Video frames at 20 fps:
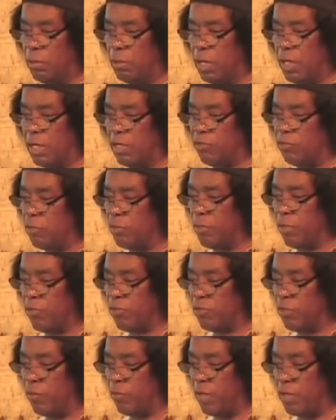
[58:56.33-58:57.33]
I got so much
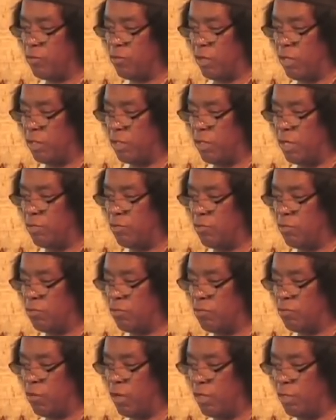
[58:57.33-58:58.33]
stuff. I try to I
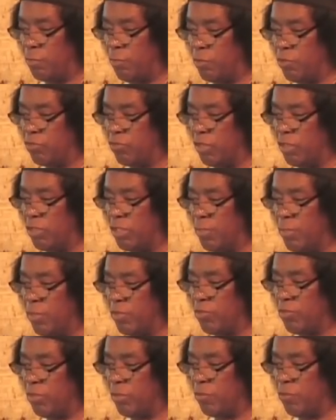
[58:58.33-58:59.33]
just try to put some
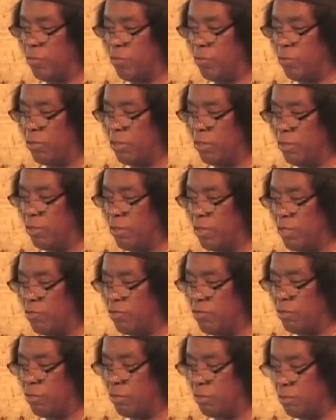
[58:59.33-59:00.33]
limited stuff here on here, and I
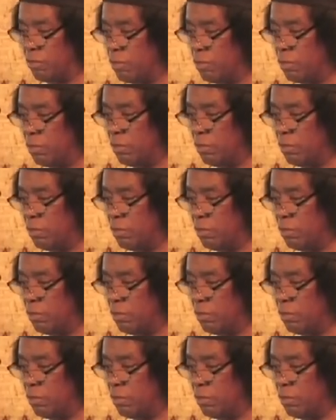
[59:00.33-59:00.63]
still